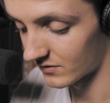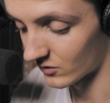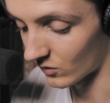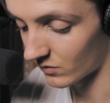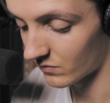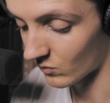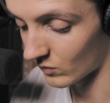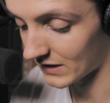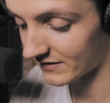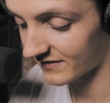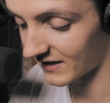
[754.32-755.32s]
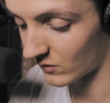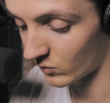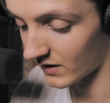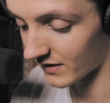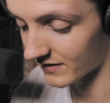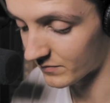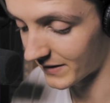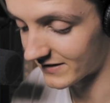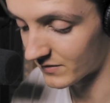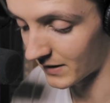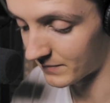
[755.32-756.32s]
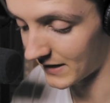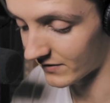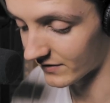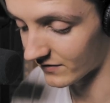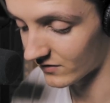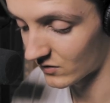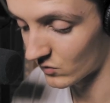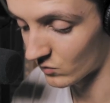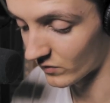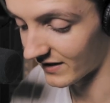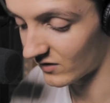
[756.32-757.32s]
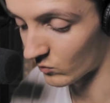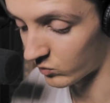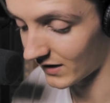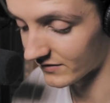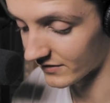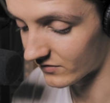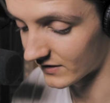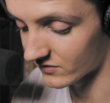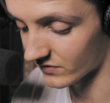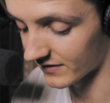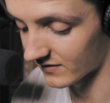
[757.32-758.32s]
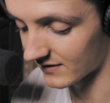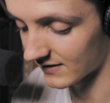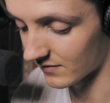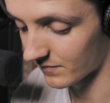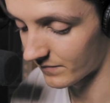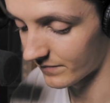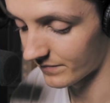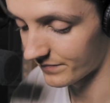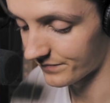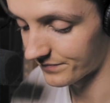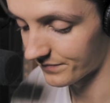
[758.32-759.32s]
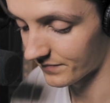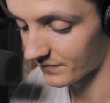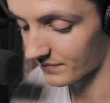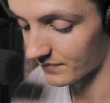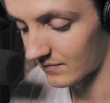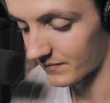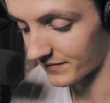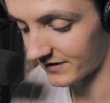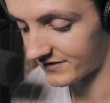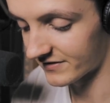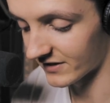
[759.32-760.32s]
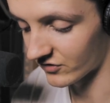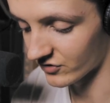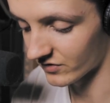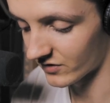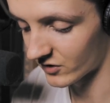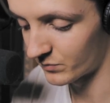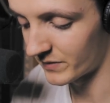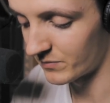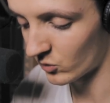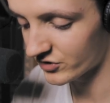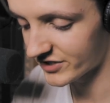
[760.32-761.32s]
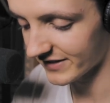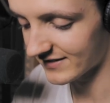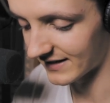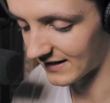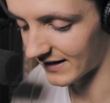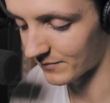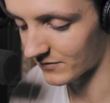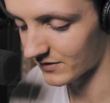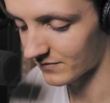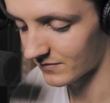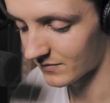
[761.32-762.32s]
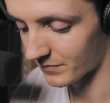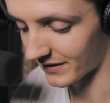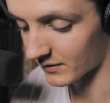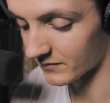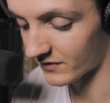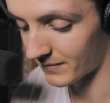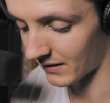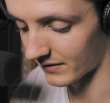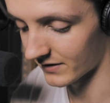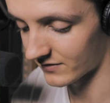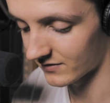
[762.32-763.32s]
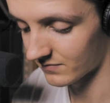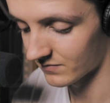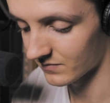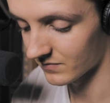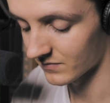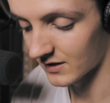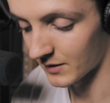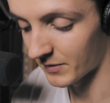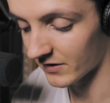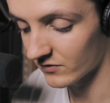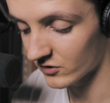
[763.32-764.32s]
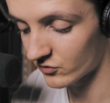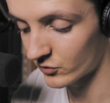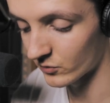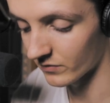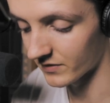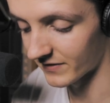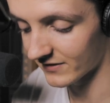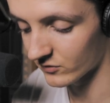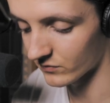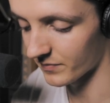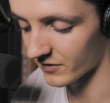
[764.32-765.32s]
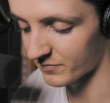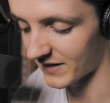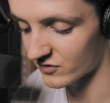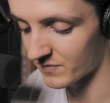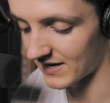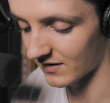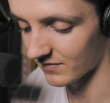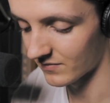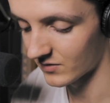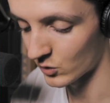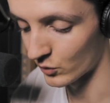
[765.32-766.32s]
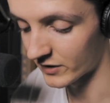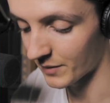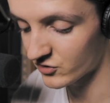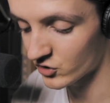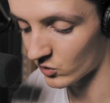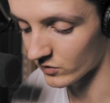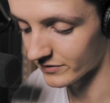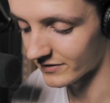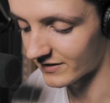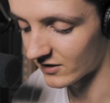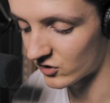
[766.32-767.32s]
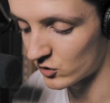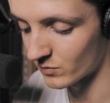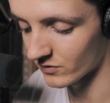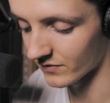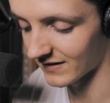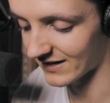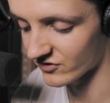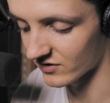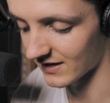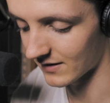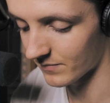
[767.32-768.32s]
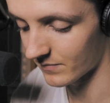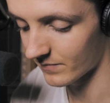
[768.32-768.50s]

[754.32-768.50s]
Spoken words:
Nor, wild as they were, these painted barbarians, were they the wildest feature of the scene. This distinction could be more justly claimed by some of the mariners, a part of the crew of the vessel from the Spanish Main, who had come ashore to see the humours of Election Day.